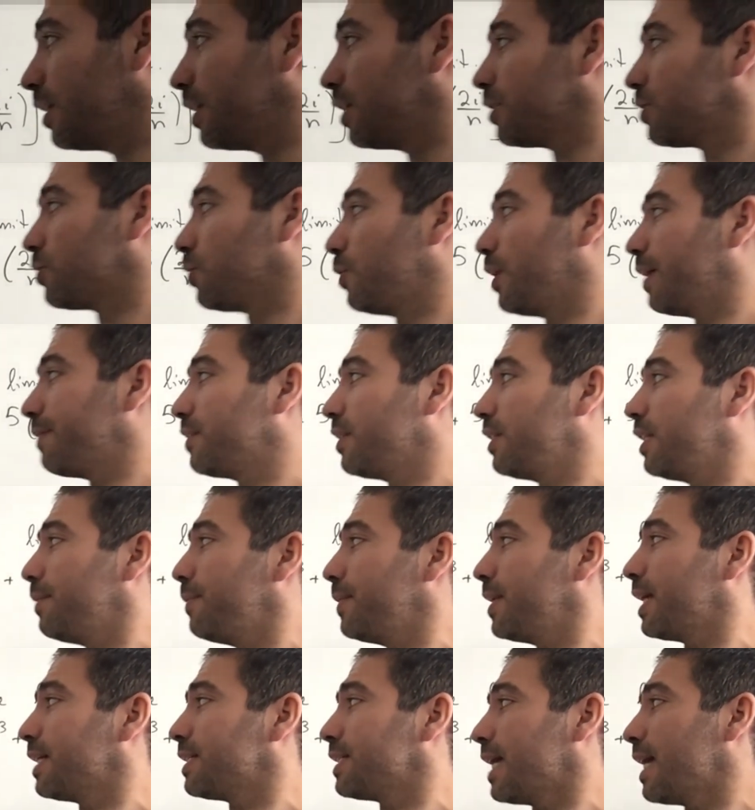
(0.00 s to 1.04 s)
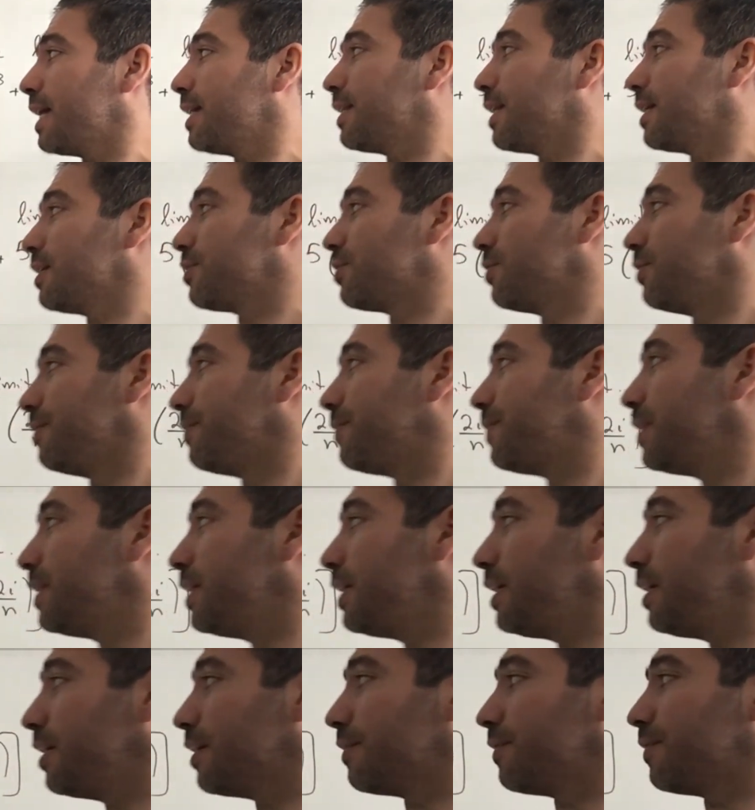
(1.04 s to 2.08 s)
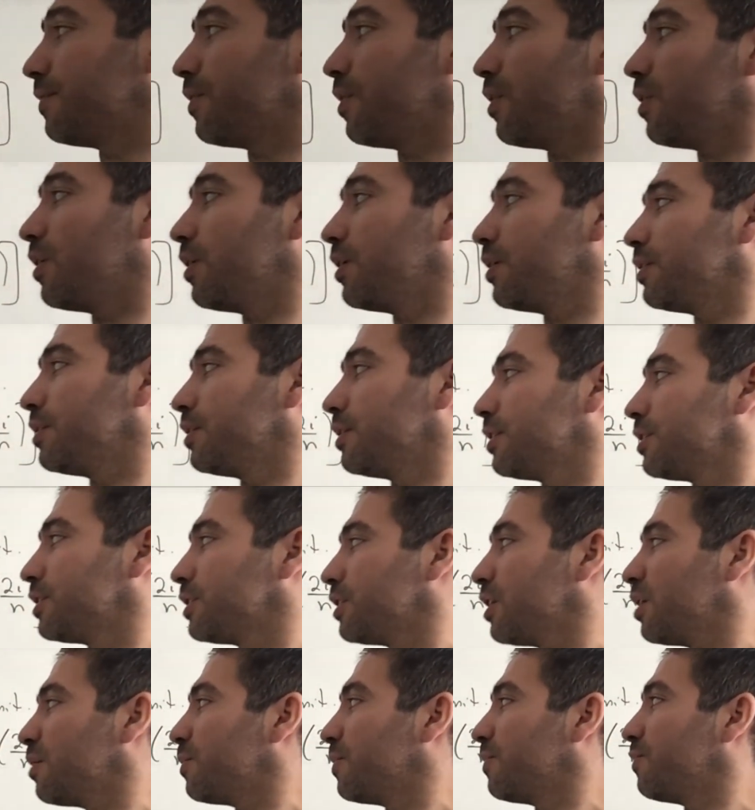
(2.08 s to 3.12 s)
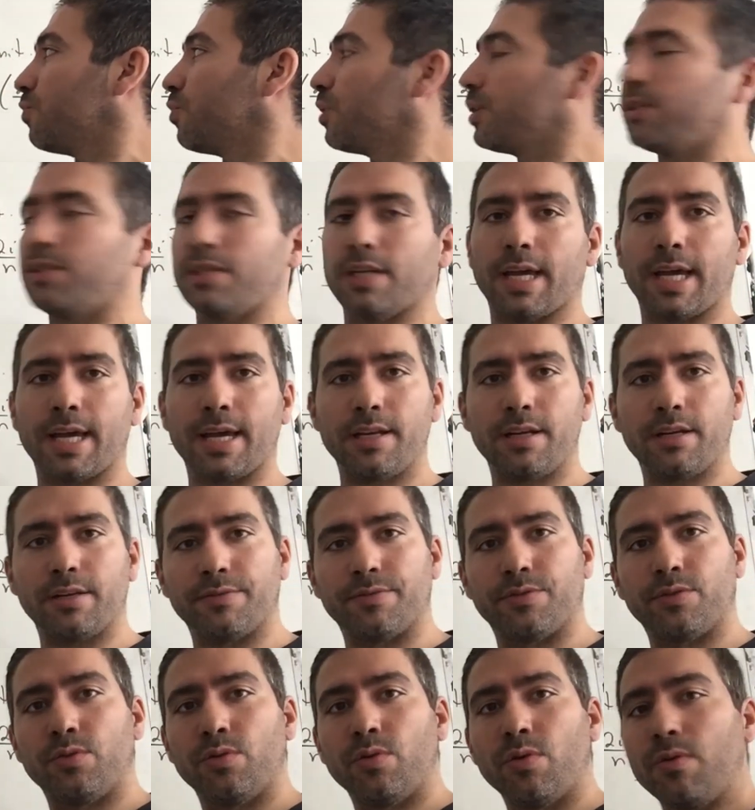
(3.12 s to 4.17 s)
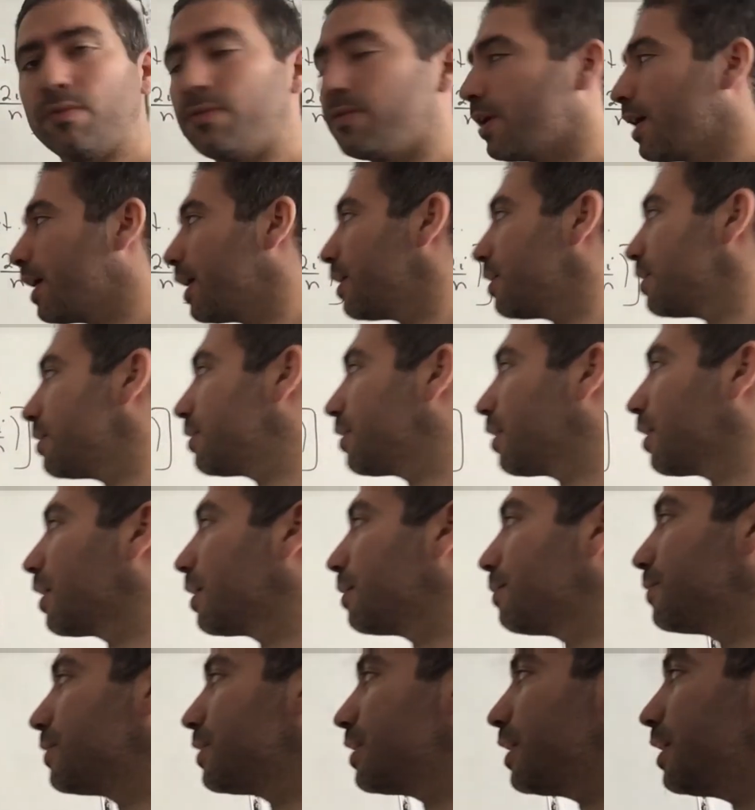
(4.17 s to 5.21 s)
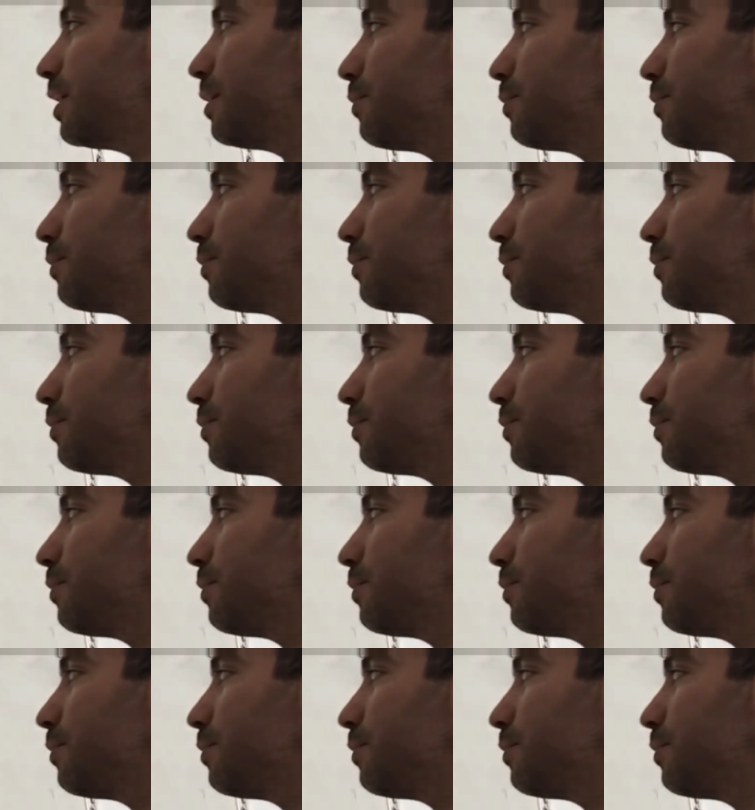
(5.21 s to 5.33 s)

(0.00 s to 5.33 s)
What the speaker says: So we have the limit as n tends to infinity of the sum of 1 to n of 2 over n times, in